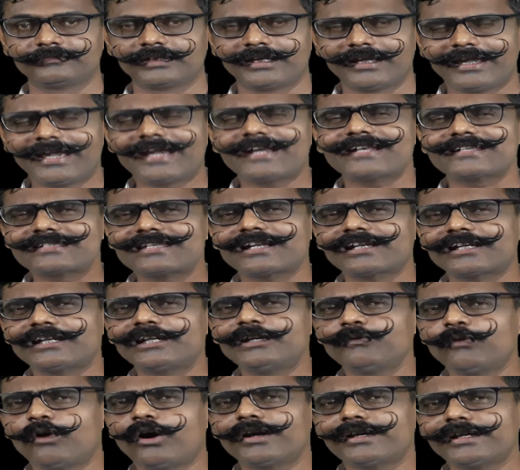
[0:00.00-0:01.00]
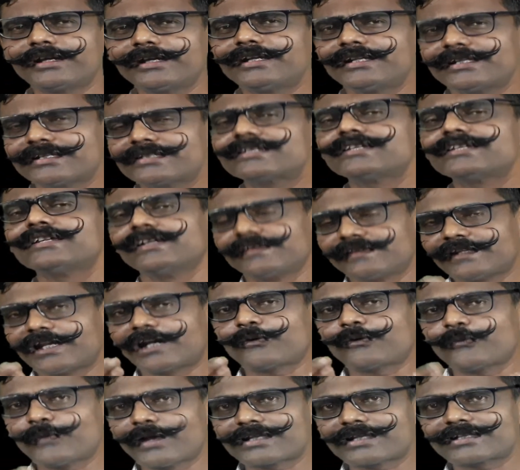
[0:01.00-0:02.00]
Exactly what it is that
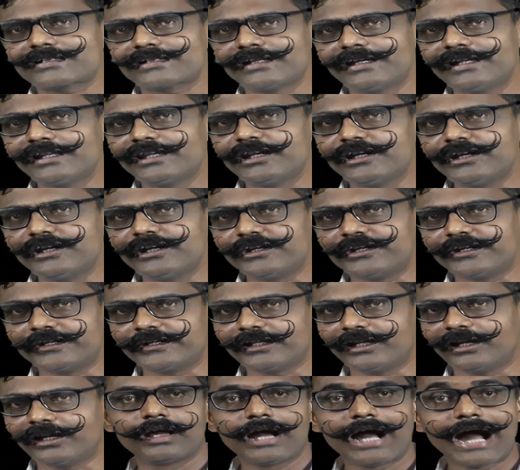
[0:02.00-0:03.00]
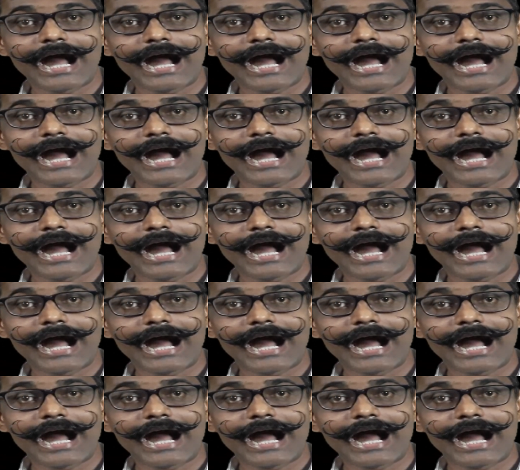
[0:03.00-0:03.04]
we are studying in detail.